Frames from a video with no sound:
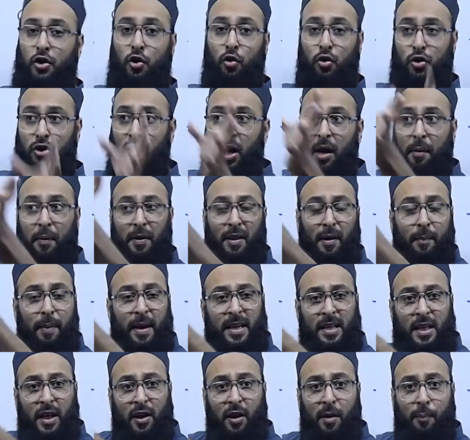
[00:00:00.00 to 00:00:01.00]
You start with a
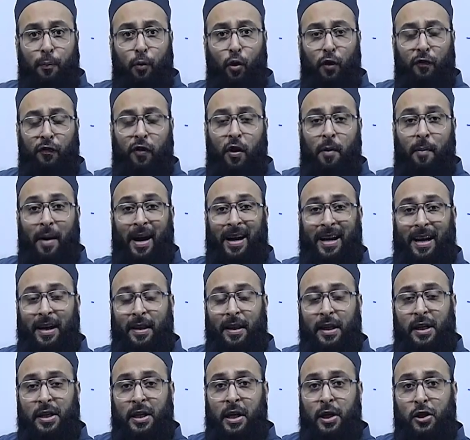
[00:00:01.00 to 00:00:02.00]
basic report format
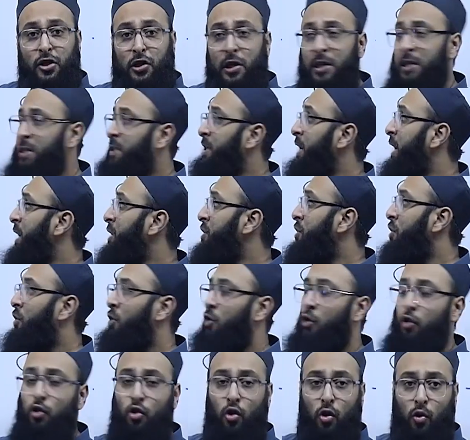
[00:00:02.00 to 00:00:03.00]
at the initial stage.
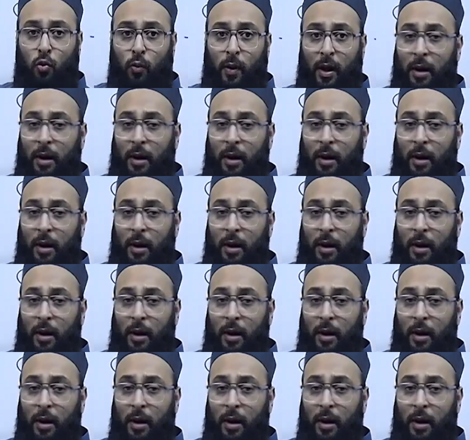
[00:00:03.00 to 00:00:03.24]
You took